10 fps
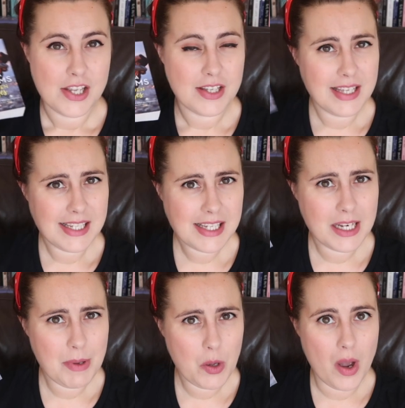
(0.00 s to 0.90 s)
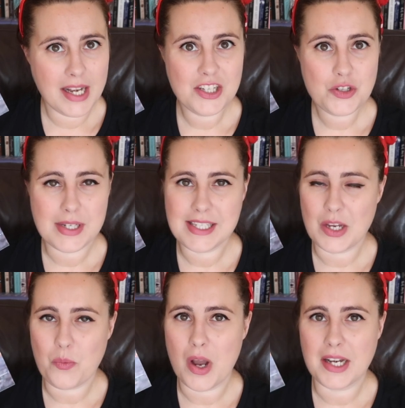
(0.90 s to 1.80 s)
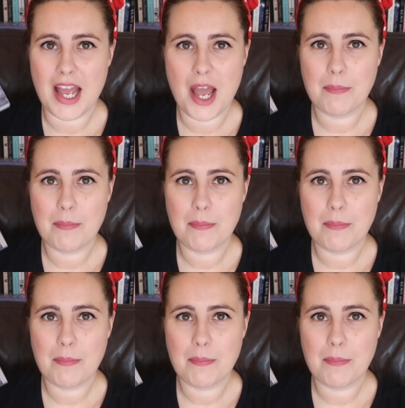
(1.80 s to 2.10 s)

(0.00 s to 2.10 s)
So this is going to be quite an interesting one.